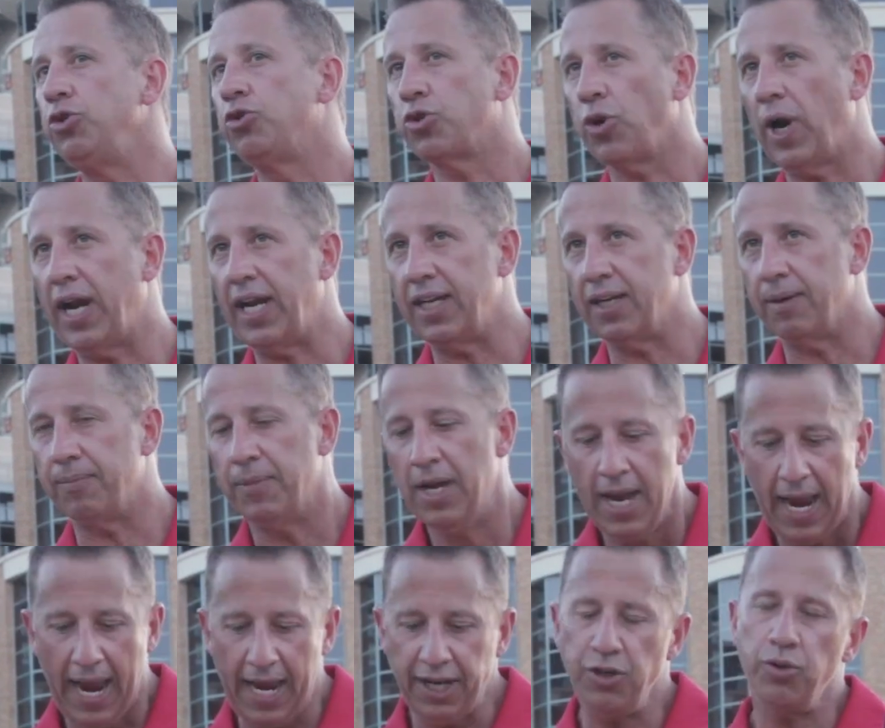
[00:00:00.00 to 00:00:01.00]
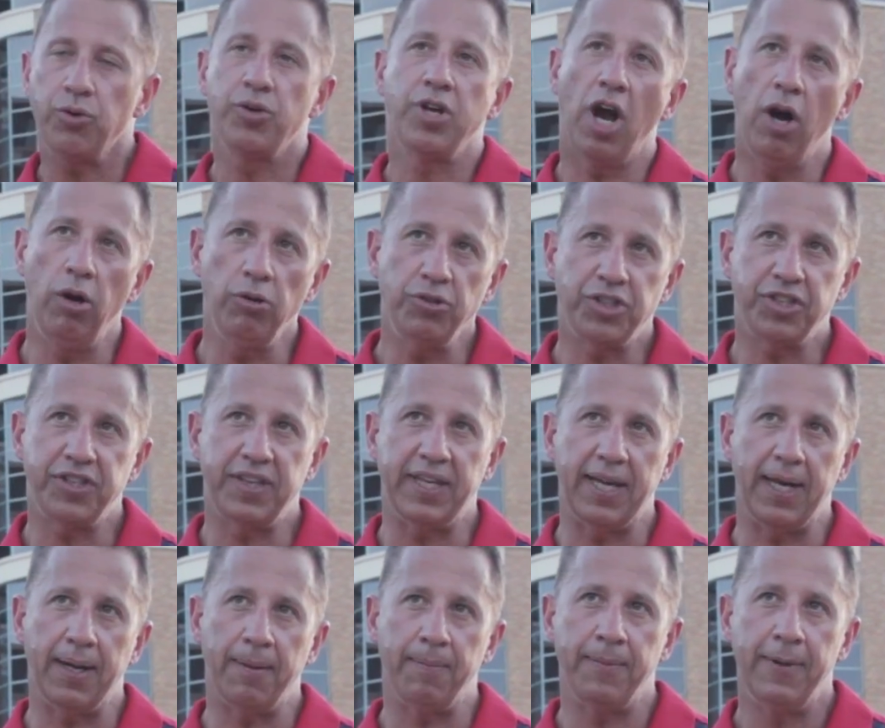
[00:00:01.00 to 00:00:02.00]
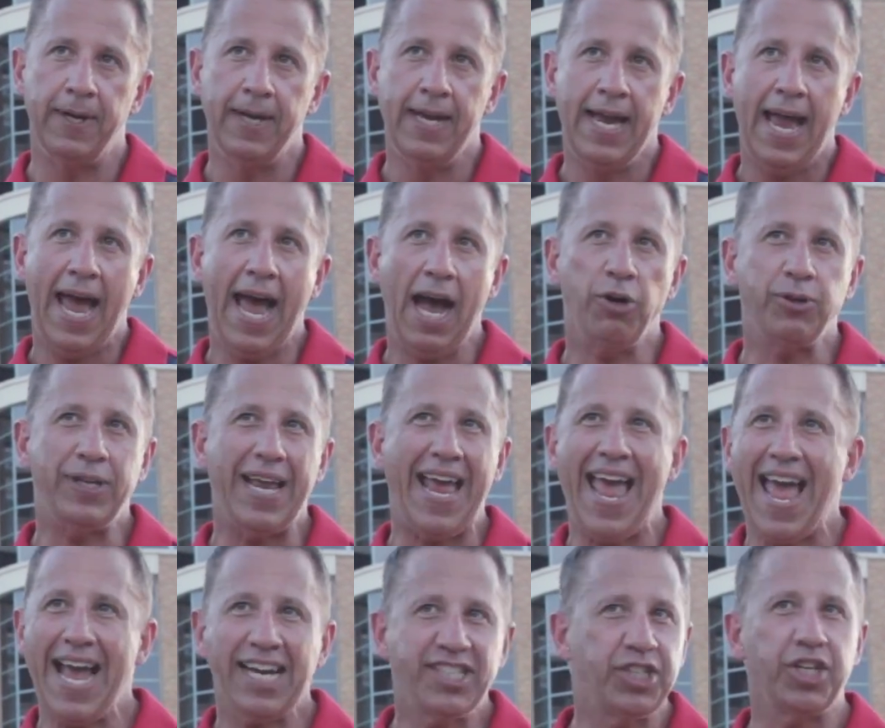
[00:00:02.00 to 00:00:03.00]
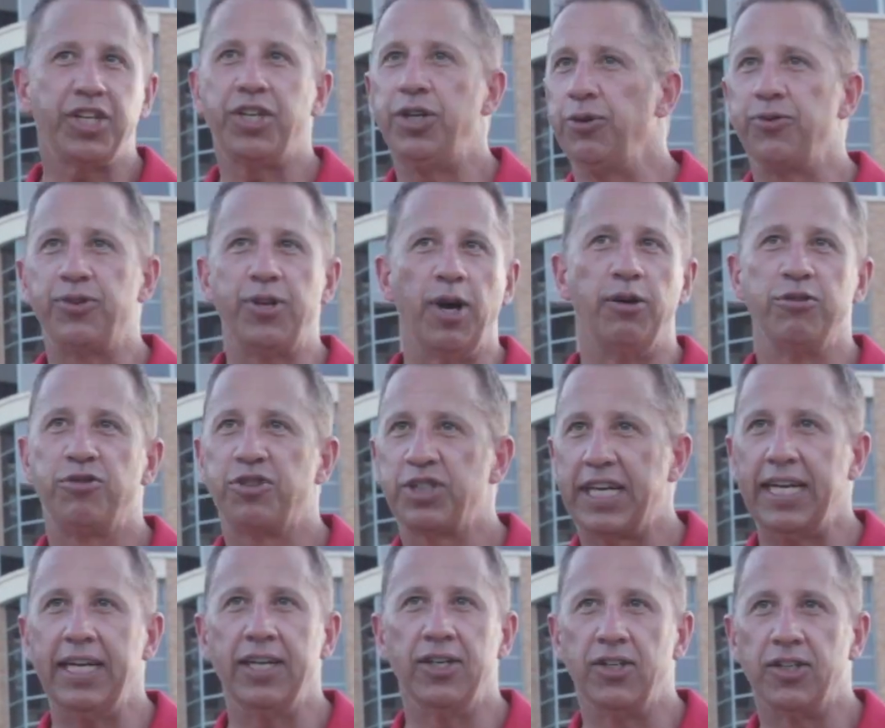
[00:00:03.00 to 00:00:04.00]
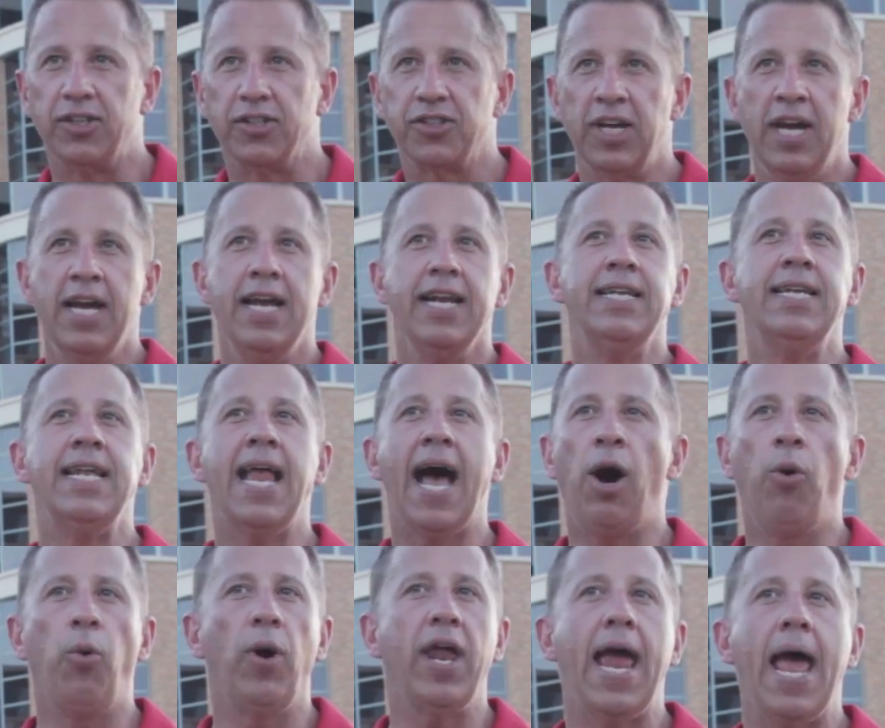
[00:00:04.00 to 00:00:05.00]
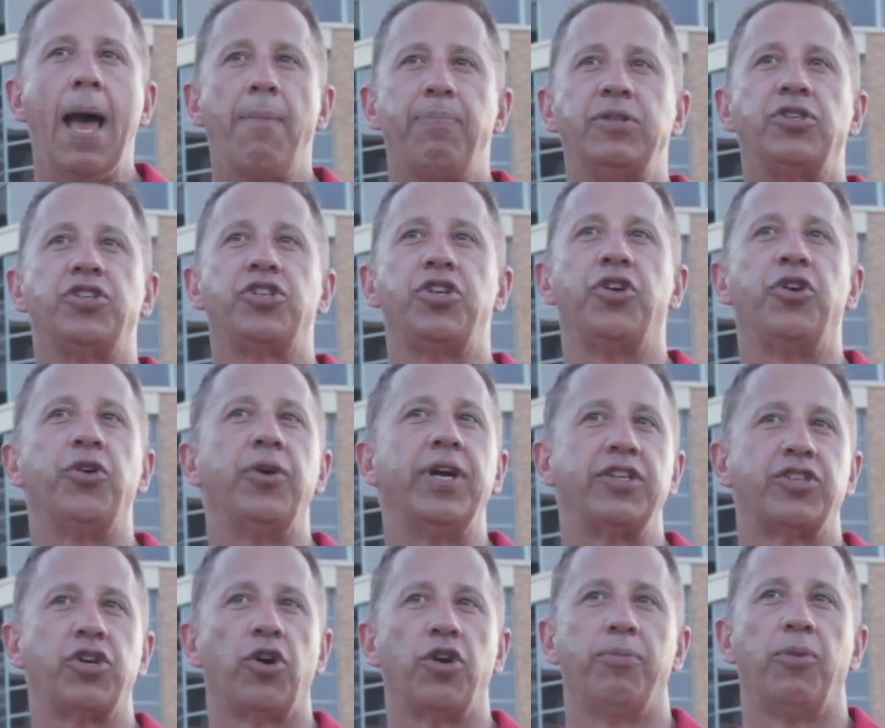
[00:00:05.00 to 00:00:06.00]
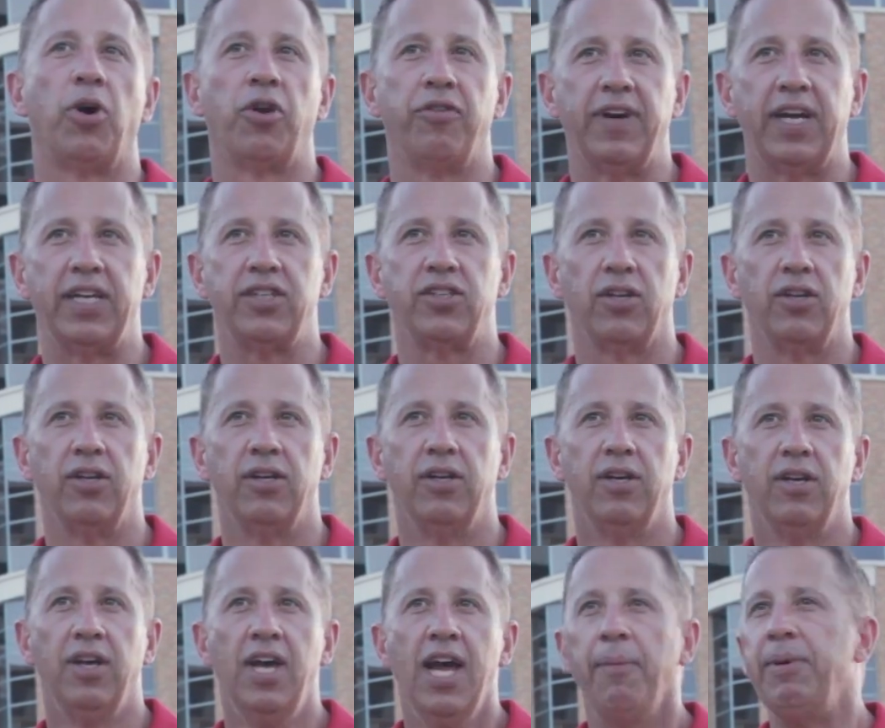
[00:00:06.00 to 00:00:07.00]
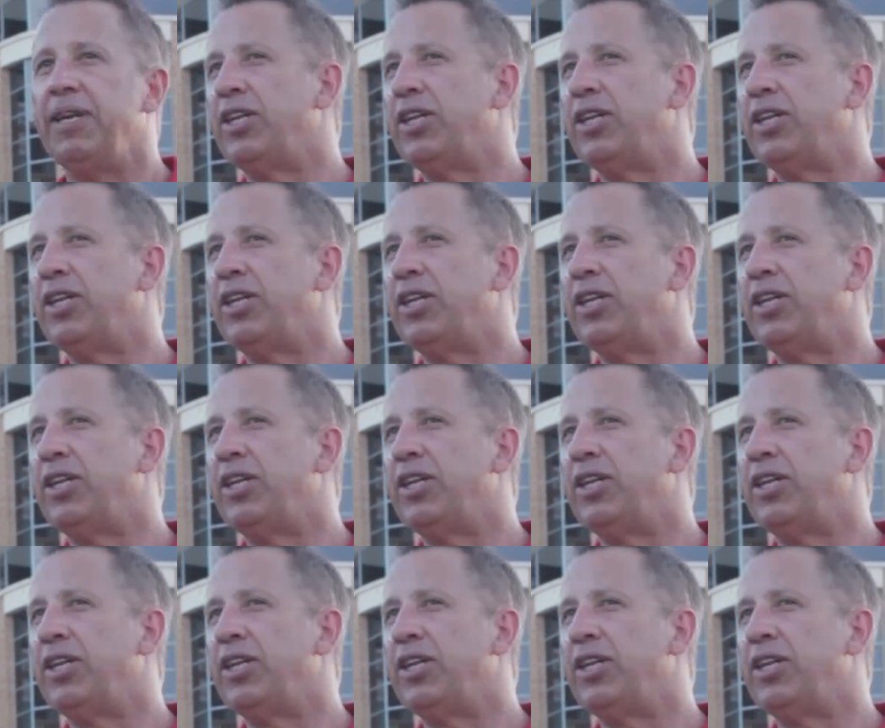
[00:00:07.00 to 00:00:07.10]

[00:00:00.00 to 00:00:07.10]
you trained them and you coached them how to execute those skills, now what happens to their internal motivation? I